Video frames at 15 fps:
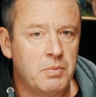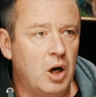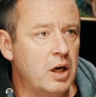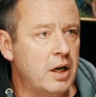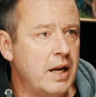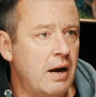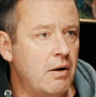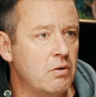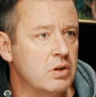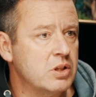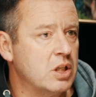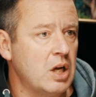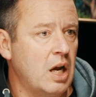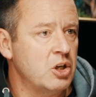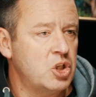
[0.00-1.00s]
mile an hour
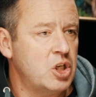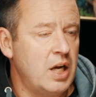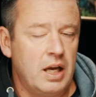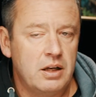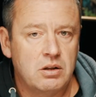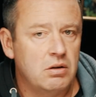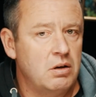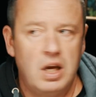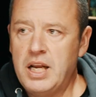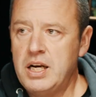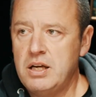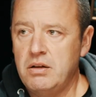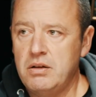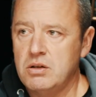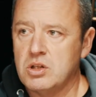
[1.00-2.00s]
as she had done at
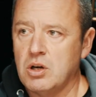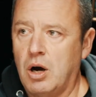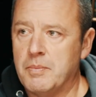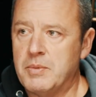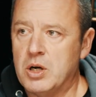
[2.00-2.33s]
any other time.